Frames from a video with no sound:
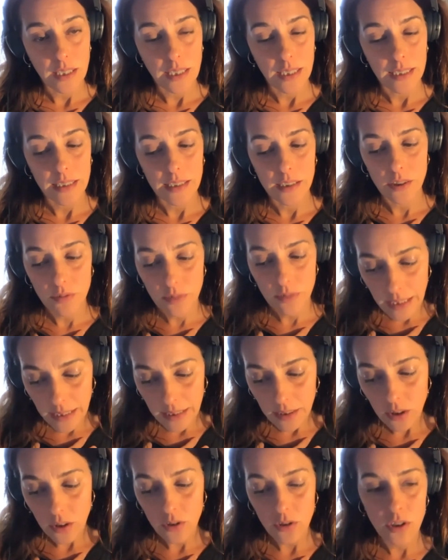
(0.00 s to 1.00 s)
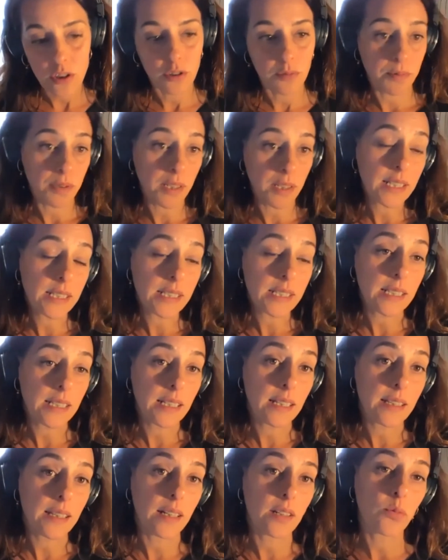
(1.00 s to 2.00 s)
it is really not
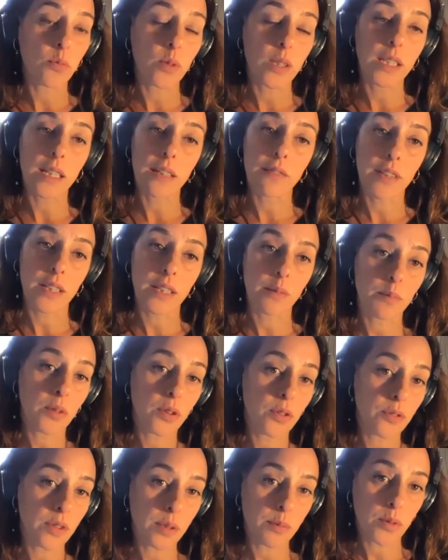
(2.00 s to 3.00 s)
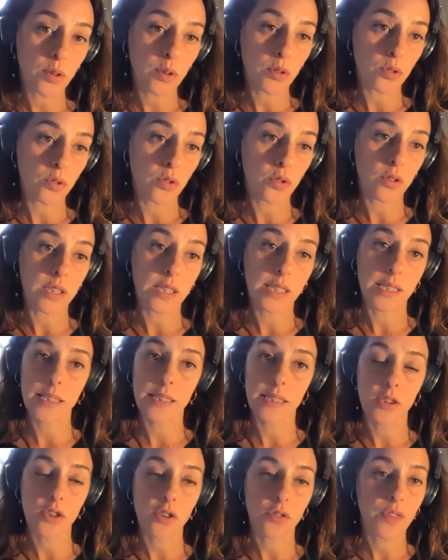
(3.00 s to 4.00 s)
surprising that we give in more and more to
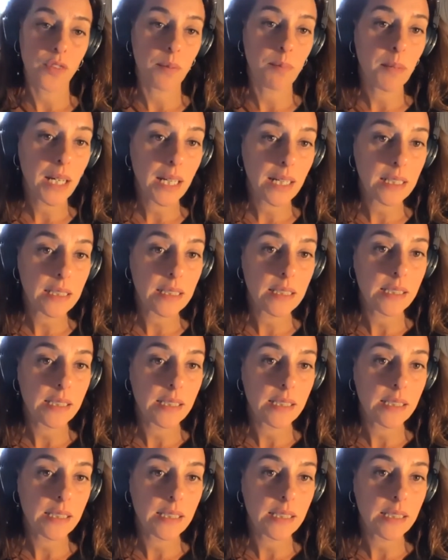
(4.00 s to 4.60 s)
diseases of the mind,